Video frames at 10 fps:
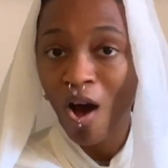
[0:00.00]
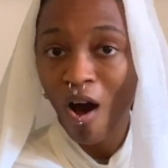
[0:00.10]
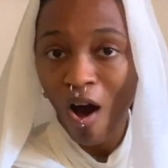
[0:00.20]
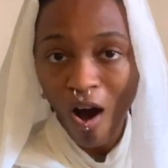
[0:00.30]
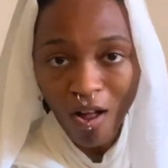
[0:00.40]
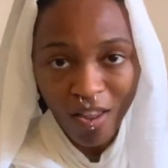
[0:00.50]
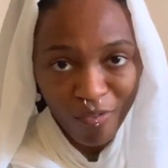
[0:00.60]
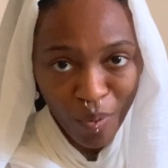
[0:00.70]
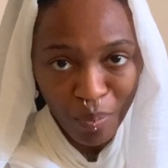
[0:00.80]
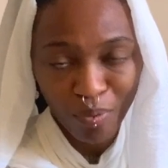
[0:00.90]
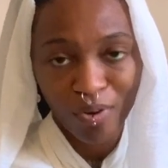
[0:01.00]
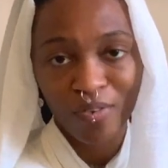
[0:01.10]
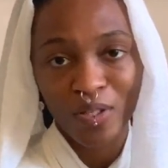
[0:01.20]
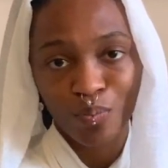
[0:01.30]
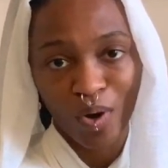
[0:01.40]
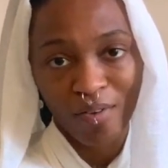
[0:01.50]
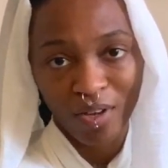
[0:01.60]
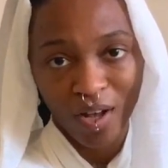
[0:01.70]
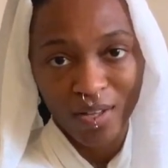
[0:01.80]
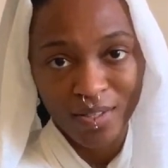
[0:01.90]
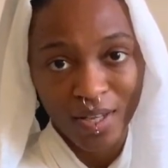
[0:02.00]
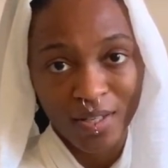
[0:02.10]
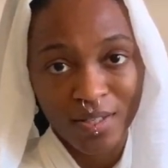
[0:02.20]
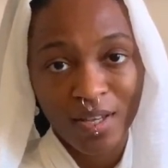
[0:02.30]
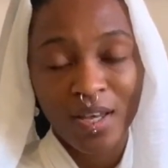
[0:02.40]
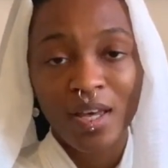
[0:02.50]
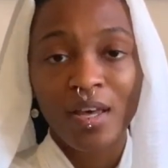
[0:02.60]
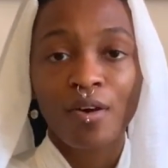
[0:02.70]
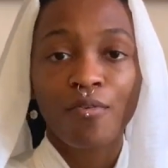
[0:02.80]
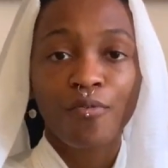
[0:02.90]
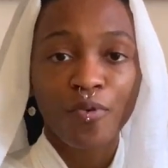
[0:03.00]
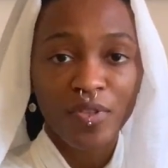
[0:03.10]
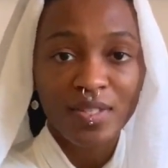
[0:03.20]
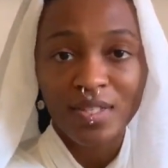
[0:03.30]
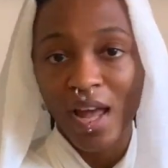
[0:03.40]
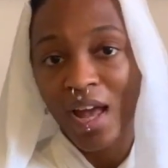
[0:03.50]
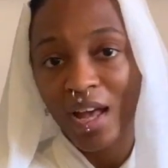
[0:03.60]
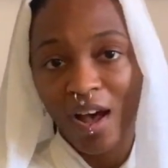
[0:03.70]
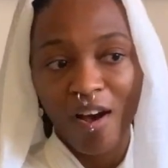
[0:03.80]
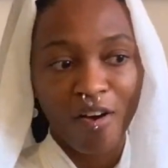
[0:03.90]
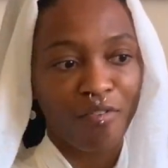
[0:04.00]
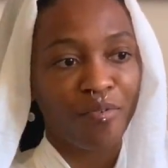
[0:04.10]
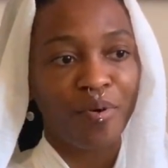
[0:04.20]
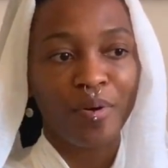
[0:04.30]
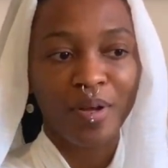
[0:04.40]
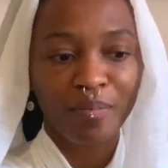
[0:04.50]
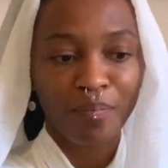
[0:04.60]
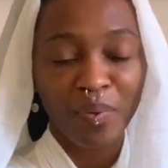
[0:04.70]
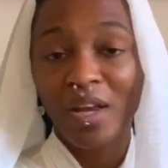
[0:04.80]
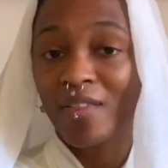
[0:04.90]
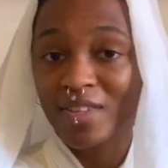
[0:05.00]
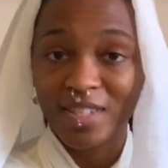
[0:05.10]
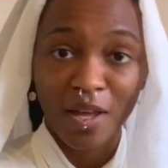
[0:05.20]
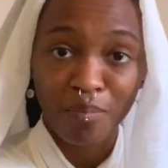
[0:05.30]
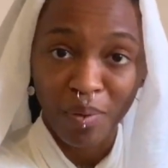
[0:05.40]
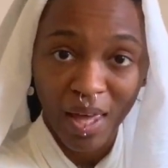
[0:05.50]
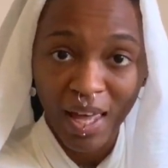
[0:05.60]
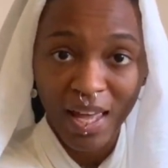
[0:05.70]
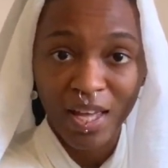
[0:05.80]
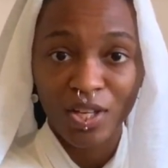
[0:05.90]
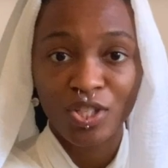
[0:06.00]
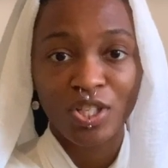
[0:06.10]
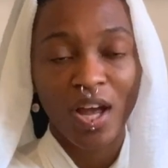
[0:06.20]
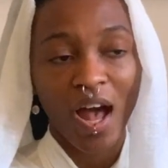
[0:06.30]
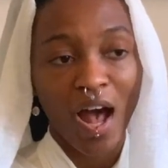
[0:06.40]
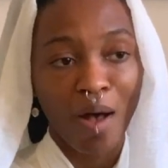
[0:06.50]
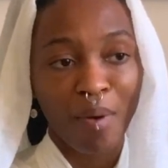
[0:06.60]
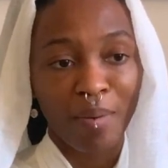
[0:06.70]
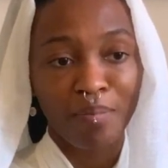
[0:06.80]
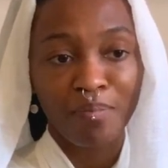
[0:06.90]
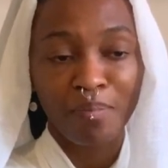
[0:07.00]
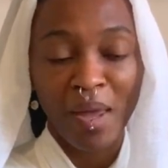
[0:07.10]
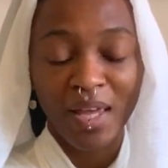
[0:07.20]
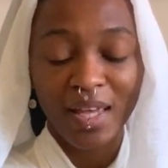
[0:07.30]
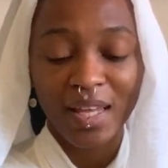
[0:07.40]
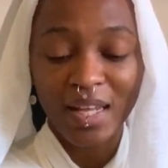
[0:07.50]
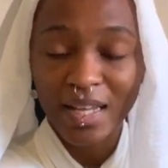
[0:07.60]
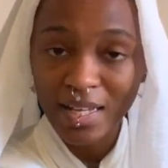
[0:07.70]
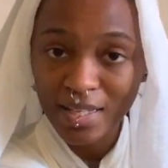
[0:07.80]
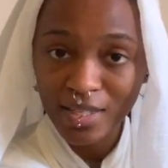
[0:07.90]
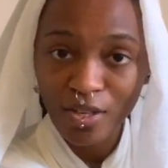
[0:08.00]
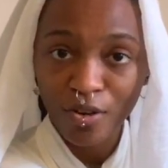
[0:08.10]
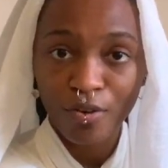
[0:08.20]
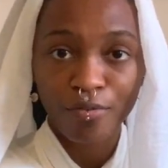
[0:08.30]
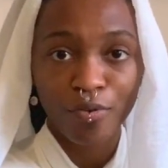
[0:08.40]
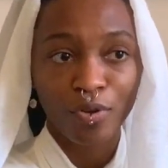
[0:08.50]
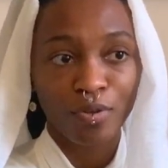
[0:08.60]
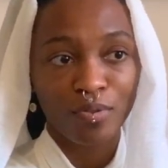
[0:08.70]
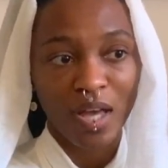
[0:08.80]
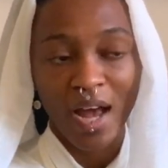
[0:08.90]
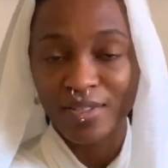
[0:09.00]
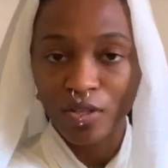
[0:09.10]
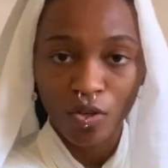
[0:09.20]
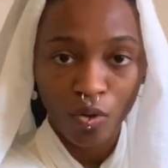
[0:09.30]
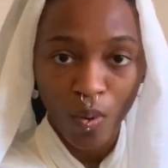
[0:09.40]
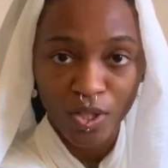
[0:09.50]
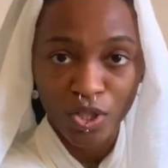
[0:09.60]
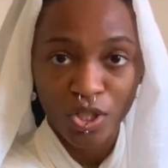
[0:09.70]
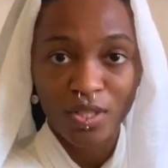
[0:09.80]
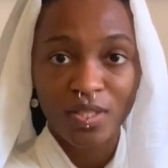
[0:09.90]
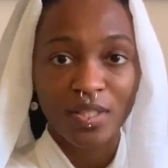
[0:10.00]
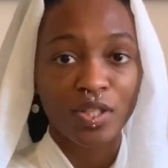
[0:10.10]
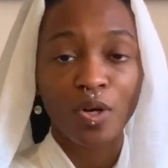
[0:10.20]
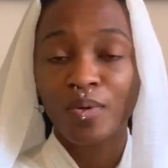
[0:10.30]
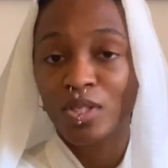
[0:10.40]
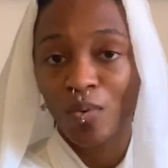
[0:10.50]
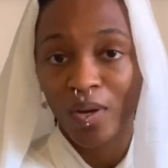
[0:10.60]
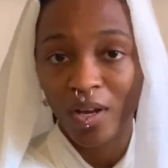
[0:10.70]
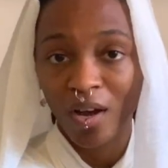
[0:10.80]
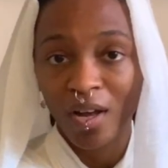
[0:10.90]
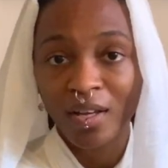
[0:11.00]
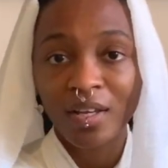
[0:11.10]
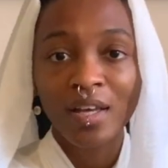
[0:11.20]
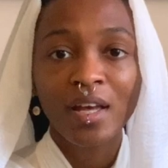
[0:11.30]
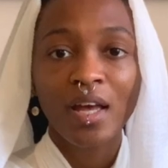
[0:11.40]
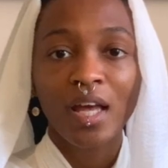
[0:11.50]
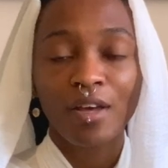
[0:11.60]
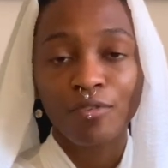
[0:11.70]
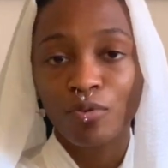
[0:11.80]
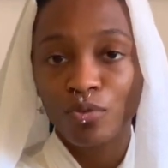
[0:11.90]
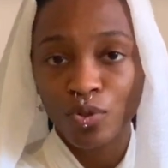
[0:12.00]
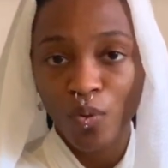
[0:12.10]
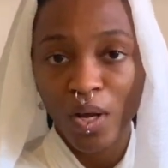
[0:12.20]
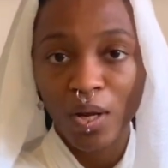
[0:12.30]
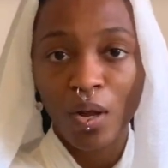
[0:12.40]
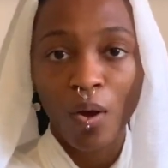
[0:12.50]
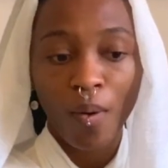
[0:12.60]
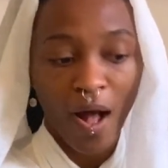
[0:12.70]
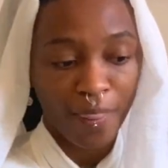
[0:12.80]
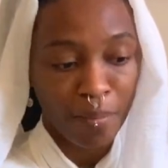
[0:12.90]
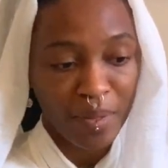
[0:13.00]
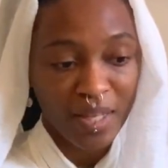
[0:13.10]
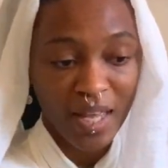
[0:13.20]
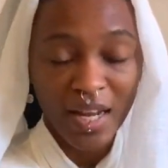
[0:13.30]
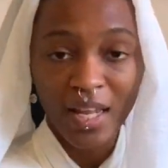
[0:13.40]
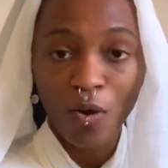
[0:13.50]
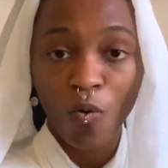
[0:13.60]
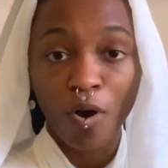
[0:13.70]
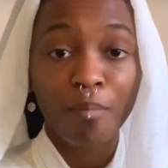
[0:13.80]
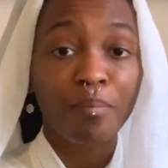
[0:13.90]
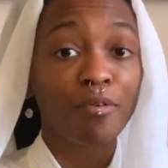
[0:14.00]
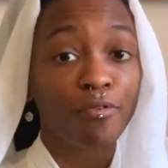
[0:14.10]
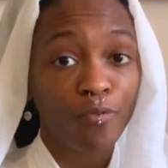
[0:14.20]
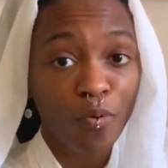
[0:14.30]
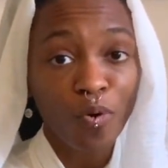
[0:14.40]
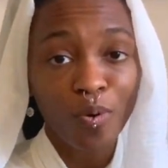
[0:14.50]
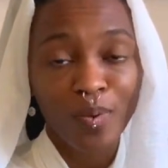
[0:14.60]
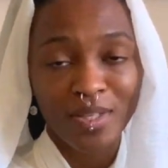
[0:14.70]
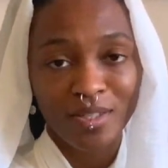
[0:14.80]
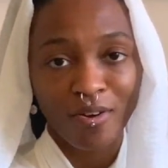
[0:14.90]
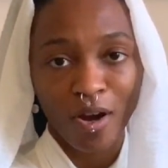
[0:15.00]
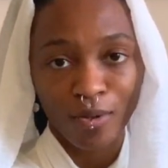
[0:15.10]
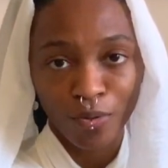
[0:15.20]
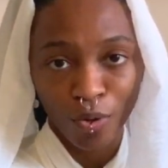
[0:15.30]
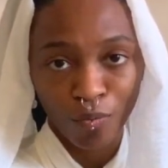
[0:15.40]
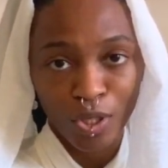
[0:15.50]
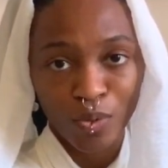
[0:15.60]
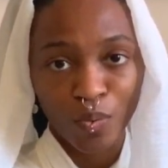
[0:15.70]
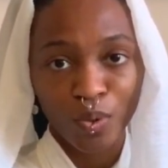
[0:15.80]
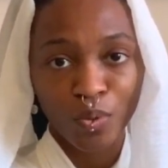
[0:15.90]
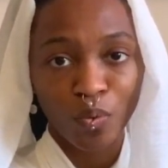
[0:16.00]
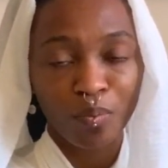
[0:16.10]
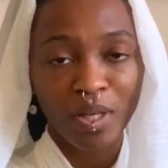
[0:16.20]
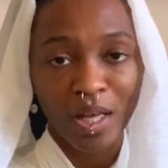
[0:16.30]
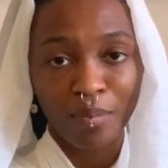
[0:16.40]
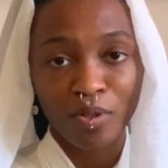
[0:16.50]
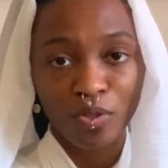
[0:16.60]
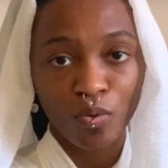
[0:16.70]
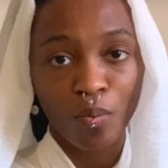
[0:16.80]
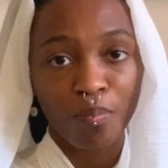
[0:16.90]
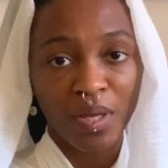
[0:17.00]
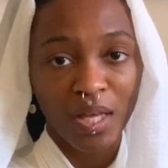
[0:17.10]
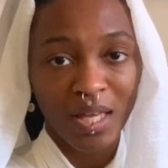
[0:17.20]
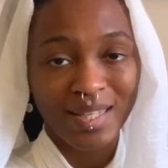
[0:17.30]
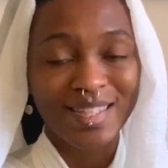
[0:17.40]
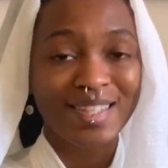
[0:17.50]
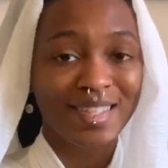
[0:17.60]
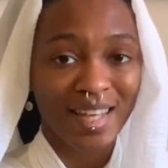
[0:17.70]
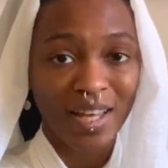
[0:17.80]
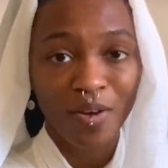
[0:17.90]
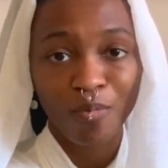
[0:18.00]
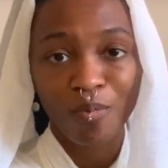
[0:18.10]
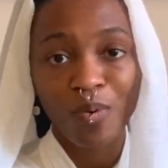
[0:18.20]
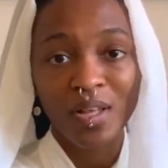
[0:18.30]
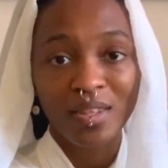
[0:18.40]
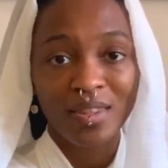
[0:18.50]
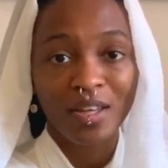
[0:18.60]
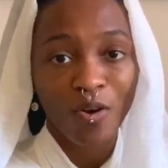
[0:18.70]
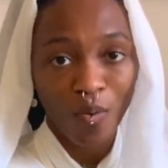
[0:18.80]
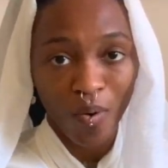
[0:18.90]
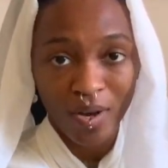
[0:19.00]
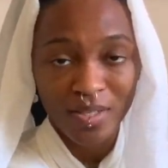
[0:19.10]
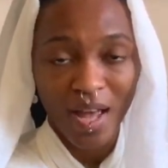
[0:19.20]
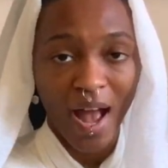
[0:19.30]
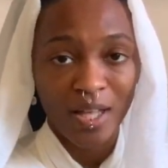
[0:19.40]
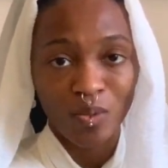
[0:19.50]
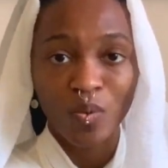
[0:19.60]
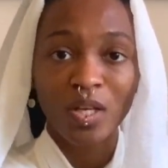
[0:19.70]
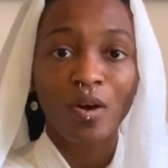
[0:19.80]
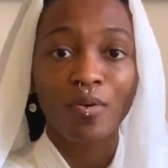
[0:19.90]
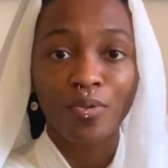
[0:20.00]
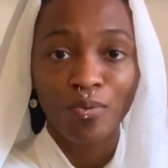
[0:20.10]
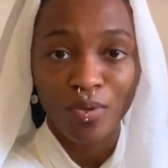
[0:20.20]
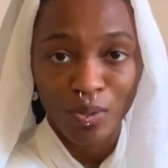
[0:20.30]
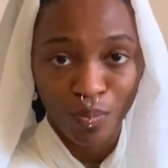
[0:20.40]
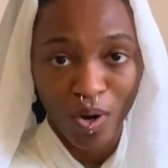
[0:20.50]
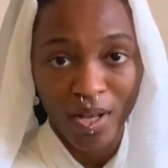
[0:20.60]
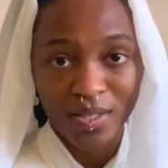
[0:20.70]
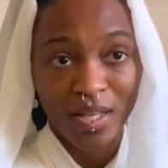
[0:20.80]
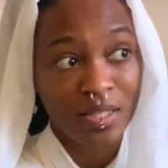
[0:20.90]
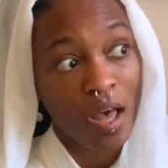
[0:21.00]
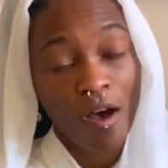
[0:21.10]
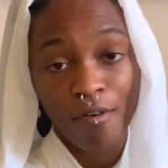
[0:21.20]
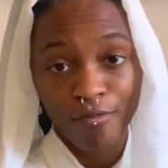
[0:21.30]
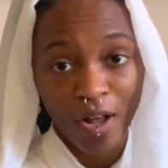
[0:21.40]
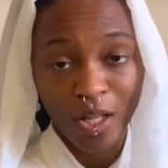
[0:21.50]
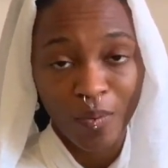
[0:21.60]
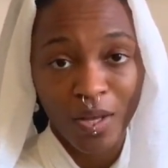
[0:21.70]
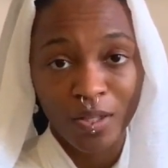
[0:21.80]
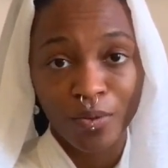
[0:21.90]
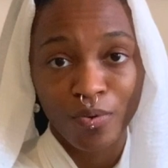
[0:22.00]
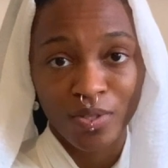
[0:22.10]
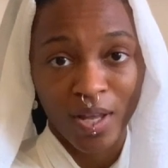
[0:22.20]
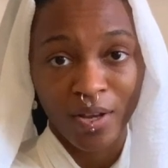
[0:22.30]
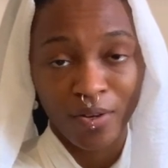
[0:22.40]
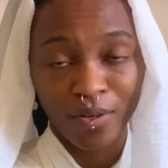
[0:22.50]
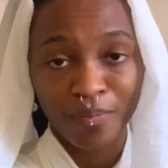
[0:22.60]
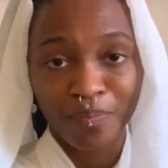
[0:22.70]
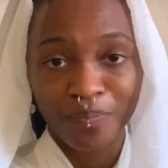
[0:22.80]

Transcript: all of my previous private content for the sake of being on the same page um, and making it easier for you to ask questions and know what's going on. If you join at the beginning or before we start our lunar ritual, you will be able to be in sync with the course as we go through this process following a lunar cycle.